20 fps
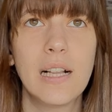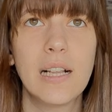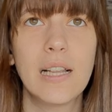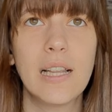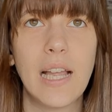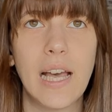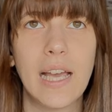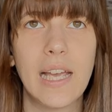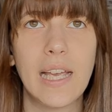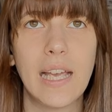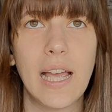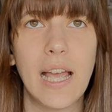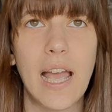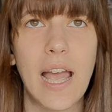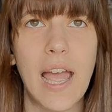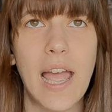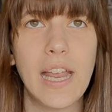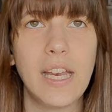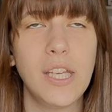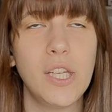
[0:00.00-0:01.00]
like,
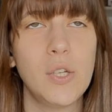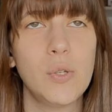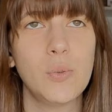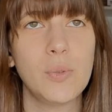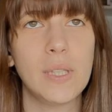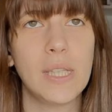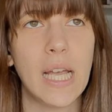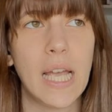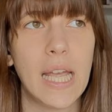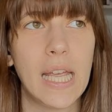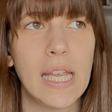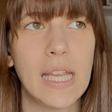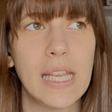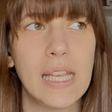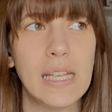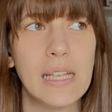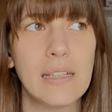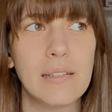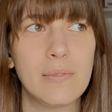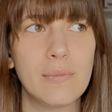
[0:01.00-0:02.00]
I knew
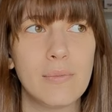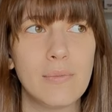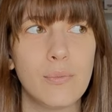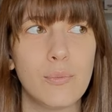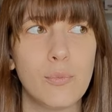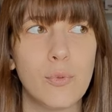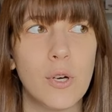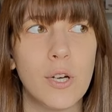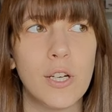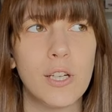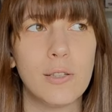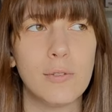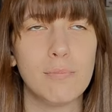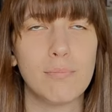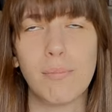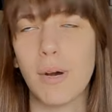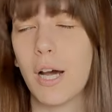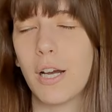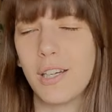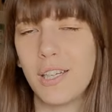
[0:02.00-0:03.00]
they were
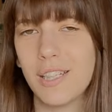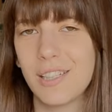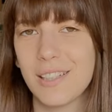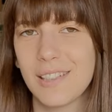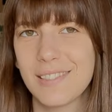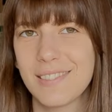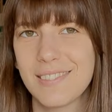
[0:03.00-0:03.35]
mine.